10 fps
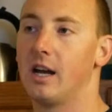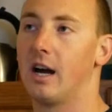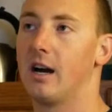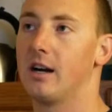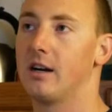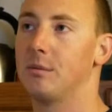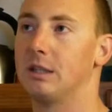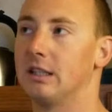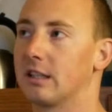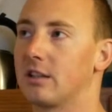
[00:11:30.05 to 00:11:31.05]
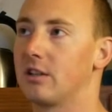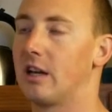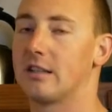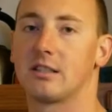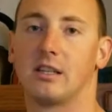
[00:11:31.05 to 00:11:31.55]

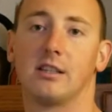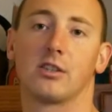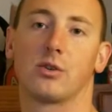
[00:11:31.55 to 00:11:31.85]
As in the